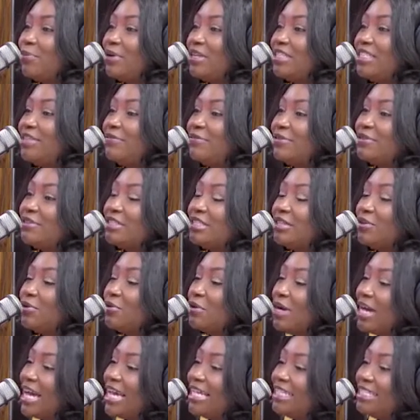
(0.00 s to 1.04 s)
but she feels the
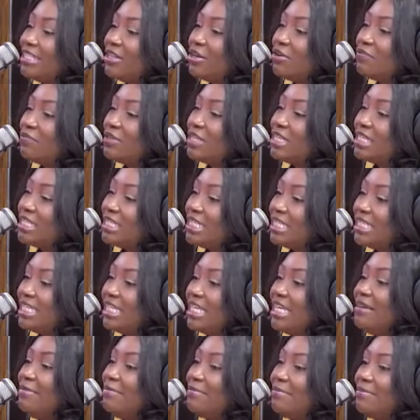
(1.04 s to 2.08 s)
whole idea of a
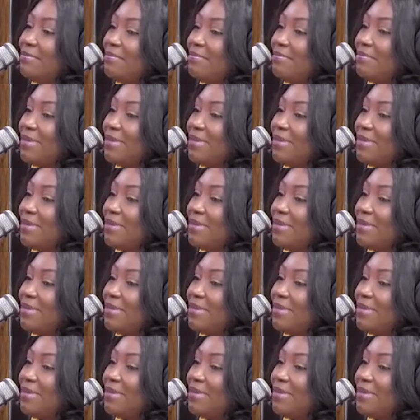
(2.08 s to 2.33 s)
team